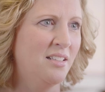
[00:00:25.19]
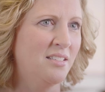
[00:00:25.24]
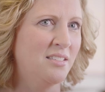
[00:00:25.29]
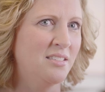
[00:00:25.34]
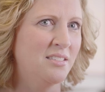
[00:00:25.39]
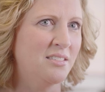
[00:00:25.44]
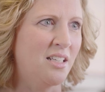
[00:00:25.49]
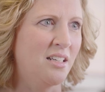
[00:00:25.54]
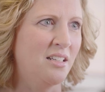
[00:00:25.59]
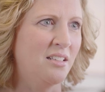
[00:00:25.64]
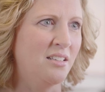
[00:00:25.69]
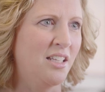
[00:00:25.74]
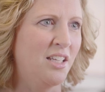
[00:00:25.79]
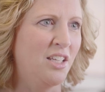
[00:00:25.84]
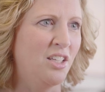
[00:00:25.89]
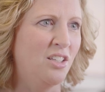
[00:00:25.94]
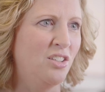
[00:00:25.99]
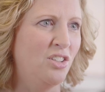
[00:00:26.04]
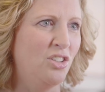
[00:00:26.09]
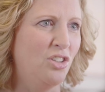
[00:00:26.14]

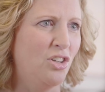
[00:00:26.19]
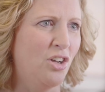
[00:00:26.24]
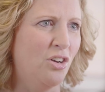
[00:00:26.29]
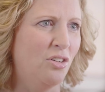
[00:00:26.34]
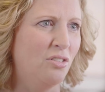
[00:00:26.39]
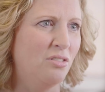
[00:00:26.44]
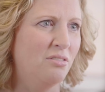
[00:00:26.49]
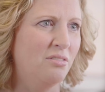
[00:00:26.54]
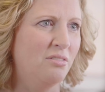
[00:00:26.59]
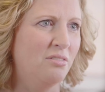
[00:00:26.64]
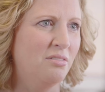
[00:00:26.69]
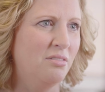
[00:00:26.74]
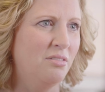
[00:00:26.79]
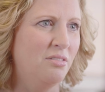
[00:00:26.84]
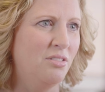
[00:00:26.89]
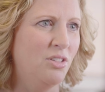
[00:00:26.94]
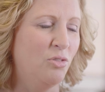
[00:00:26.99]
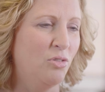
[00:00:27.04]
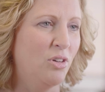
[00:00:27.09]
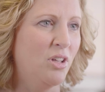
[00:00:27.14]
suddenly, you know,
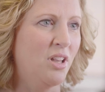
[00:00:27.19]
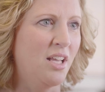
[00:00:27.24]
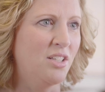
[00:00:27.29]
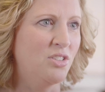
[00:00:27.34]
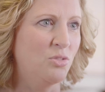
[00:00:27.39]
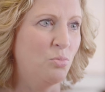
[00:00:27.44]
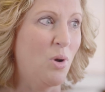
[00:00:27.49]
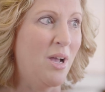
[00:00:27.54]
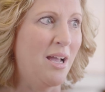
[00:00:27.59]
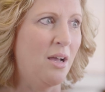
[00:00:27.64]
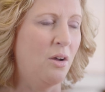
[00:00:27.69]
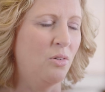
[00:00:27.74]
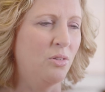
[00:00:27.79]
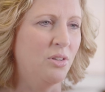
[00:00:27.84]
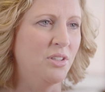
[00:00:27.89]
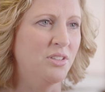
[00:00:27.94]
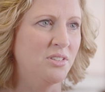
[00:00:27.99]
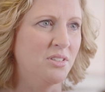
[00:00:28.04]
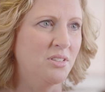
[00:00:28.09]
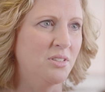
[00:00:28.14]
you realize, wow,
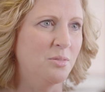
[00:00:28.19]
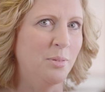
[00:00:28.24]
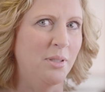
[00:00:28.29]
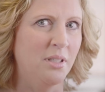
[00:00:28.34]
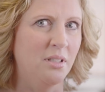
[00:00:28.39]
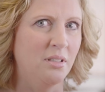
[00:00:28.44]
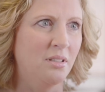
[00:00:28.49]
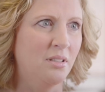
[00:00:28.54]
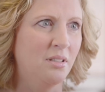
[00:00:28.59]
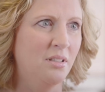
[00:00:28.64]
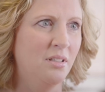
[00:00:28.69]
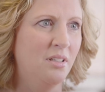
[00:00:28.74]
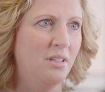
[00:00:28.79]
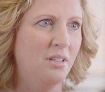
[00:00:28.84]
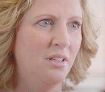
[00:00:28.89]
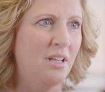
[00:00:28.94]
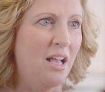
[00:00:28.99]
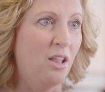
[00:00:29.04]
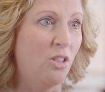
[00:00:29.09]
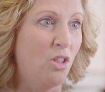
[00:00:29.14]
this has been,
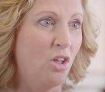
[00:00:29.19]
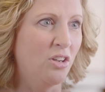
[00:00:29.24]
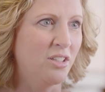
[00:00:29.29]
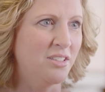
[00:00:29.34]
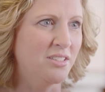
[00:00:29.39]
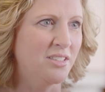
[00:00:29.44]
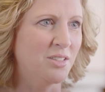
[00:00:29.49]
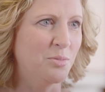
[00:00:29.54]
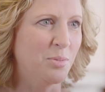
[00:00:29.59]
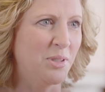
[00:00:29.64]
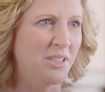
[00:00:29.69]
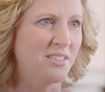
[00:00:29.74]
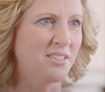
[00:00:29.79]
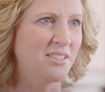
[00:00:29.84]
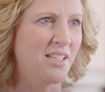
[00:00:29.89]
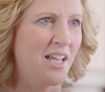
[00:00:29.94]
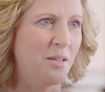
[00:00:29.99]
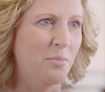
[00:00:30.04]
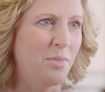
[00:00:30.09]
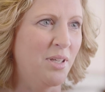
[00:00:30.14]
how long has this been
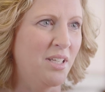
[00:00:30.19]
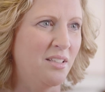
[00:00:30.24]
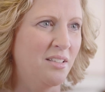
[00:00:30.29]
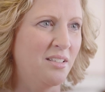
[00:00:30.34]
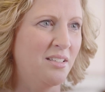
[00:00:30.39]
inside me?